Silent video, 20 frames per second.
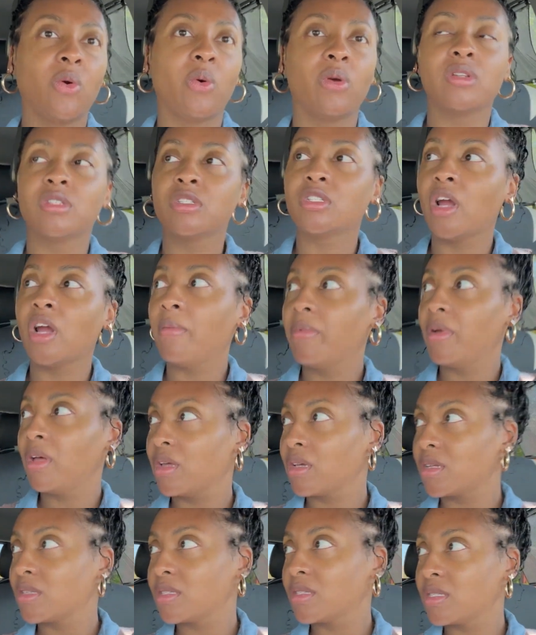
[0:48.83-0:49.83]

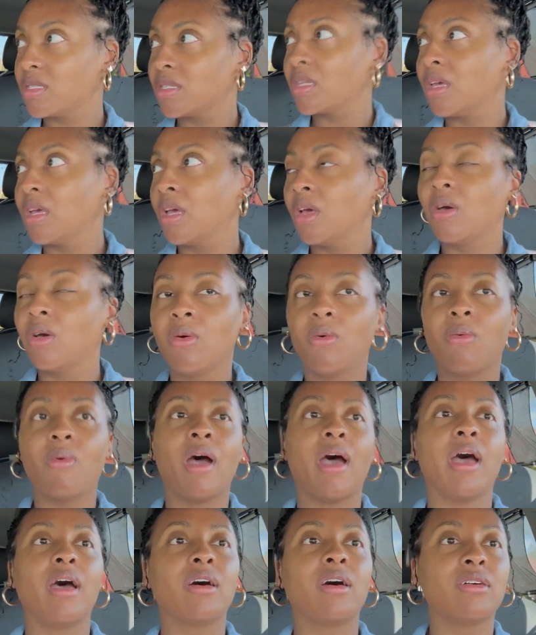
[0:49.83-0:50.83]
Starbucks,
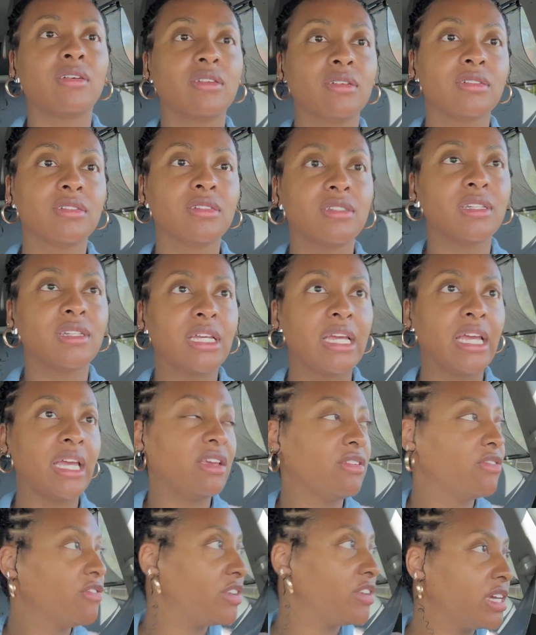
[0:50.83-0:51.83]
while
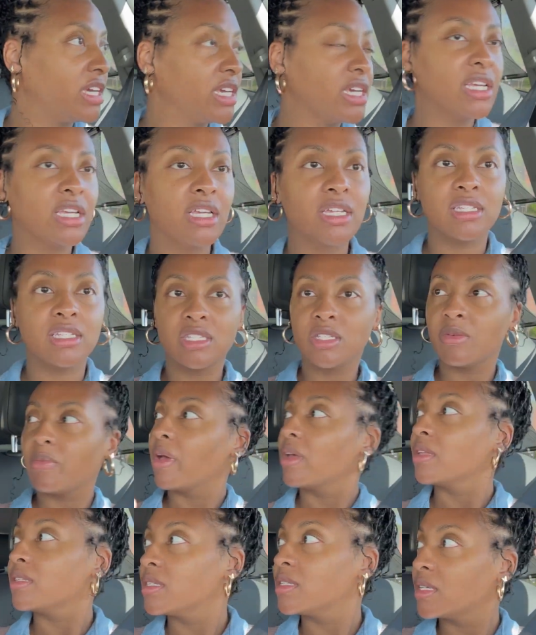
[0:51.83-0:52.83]
Avery is
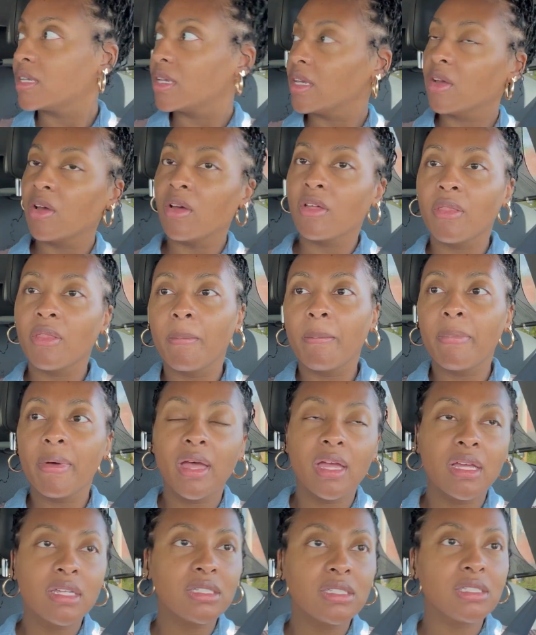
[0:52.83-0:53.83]
about to get on the
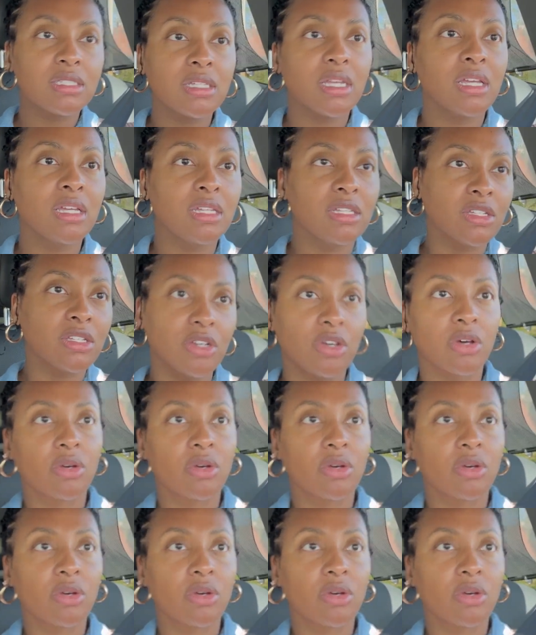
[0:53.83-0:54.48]
bus and